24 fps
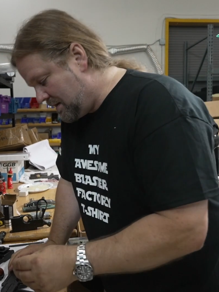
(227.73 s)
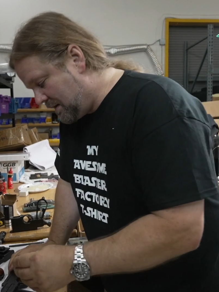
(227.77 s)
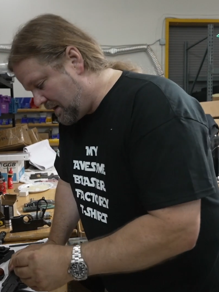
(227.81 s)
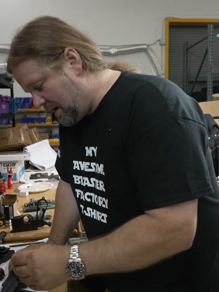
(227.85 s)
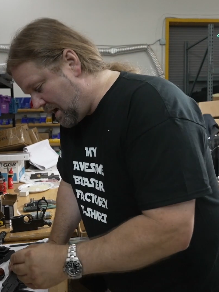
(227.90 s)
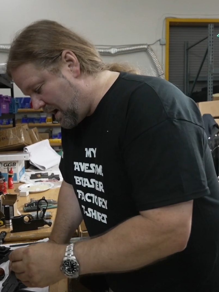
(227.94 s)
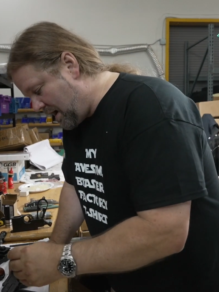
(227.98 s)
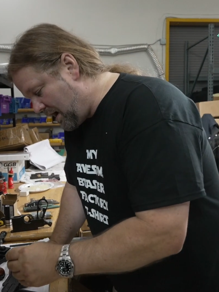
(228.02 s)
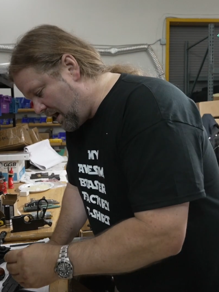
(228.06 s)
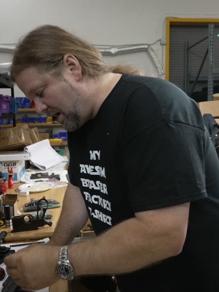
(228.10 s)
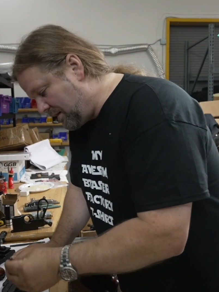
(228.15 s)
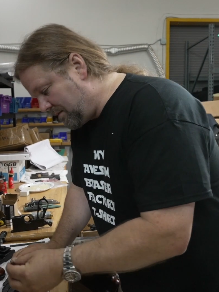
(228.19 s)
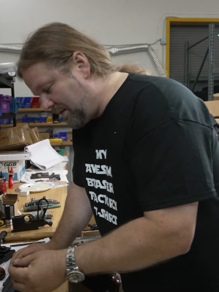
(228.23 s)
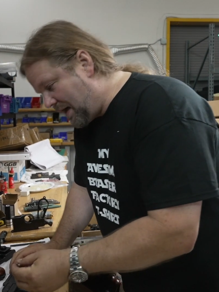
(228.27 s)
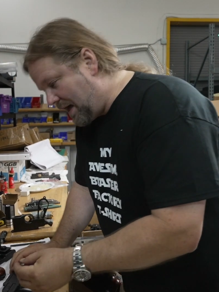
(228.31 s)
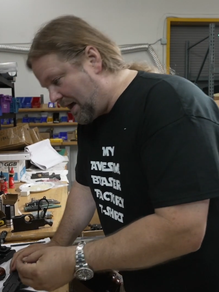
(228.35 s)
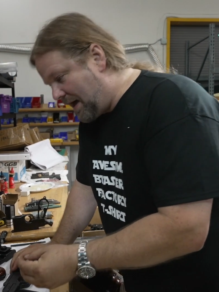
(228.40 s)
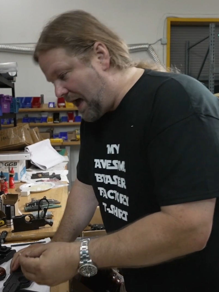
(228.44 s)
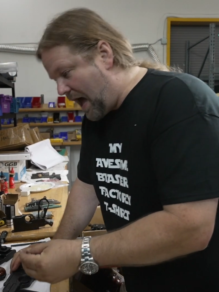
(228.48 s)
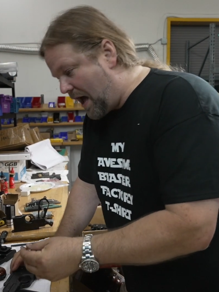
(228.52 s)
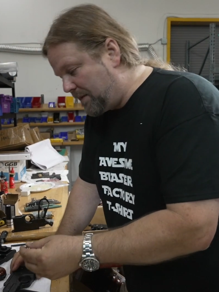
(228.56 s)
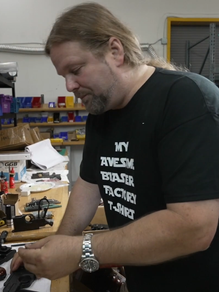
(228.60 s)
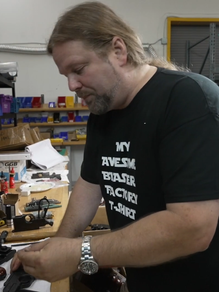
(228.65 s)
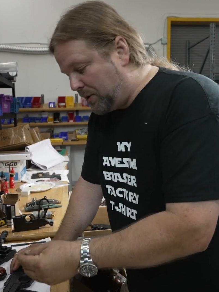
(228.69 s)

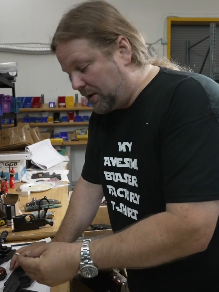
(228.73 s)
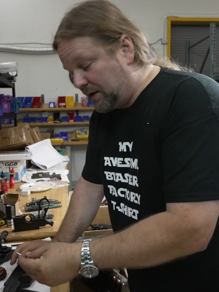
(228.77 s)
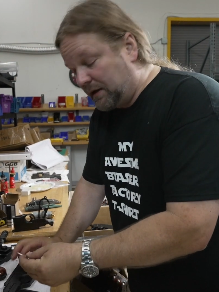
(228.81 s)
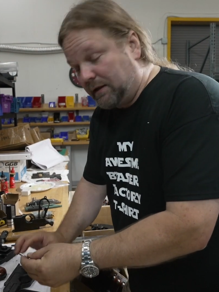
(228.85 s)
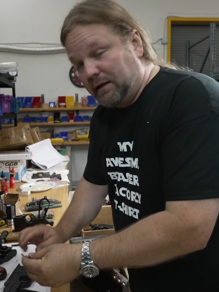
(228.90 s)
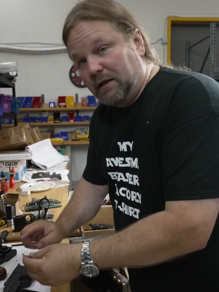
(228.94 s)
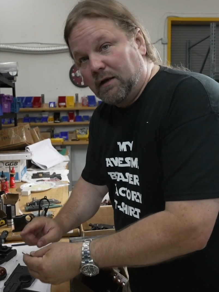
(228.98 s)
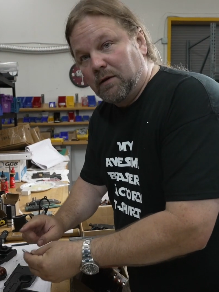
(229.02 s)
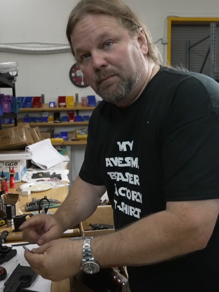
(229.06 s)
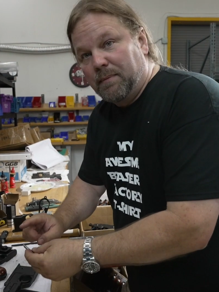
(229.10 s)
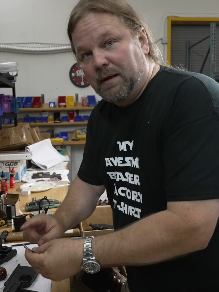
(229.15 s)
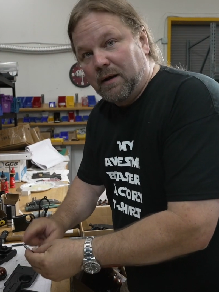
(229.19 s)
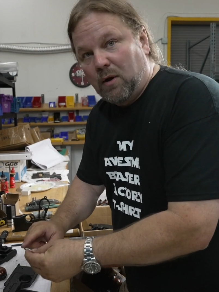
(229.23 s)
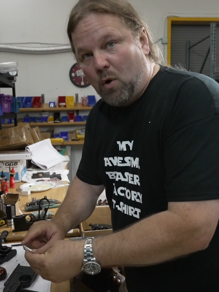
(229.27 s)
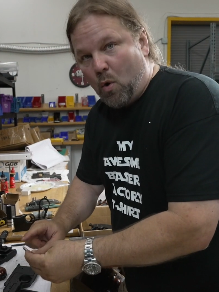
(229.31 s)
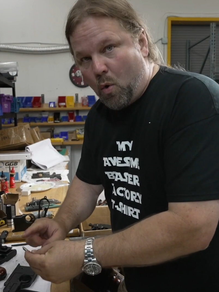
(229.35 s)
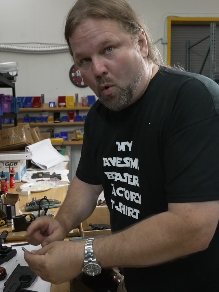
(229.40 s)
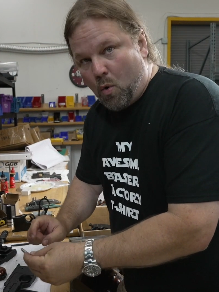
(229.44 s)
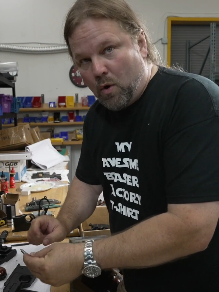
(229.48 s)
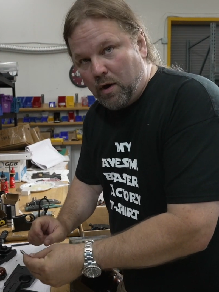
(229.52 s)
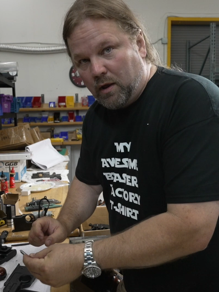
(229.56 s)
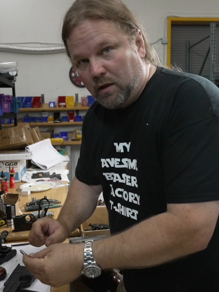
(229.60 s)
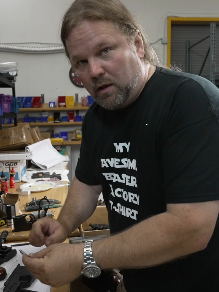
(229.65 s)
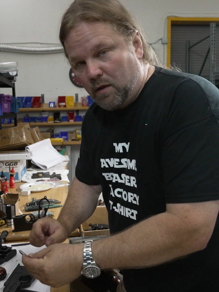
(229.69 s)
I'd put a little bit of
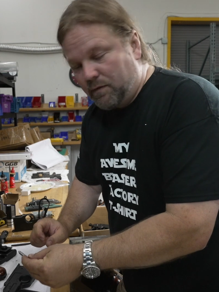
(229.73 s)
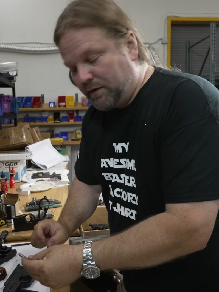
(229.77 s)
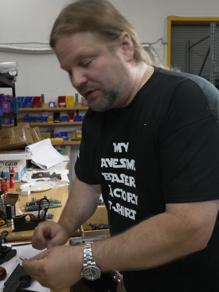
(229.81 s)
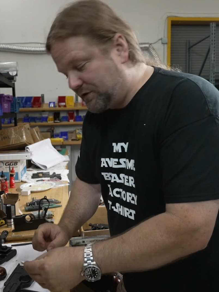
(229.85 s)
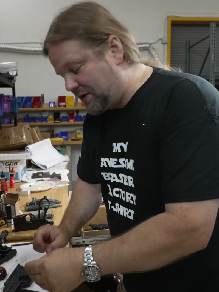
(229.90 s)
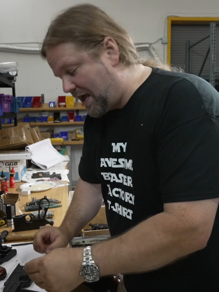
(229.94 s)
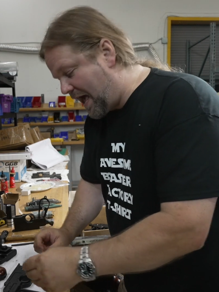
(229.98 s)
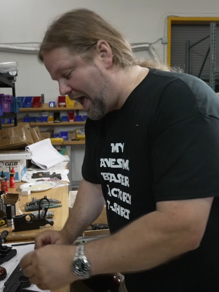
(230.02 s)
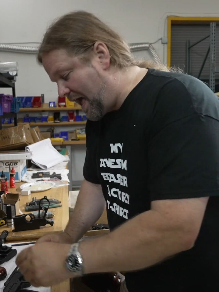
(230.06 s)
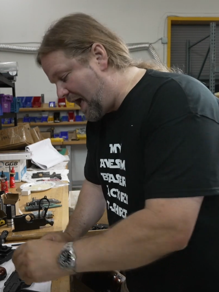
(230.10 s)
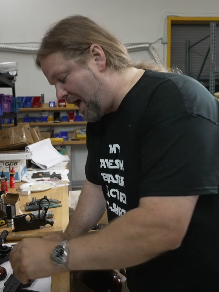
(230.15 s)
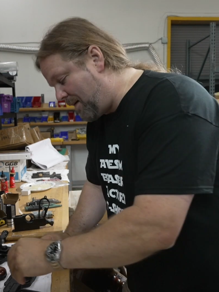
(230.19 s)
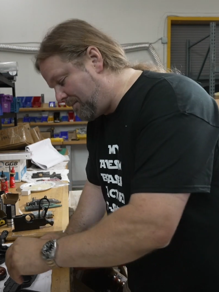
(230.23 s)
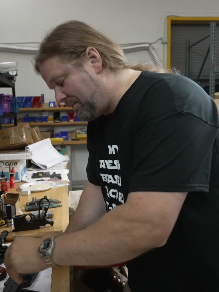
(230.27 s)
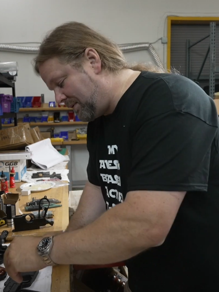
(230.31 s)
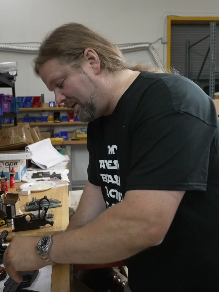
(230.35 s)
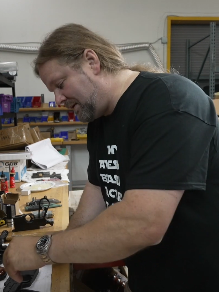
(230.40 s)
oil on the tap,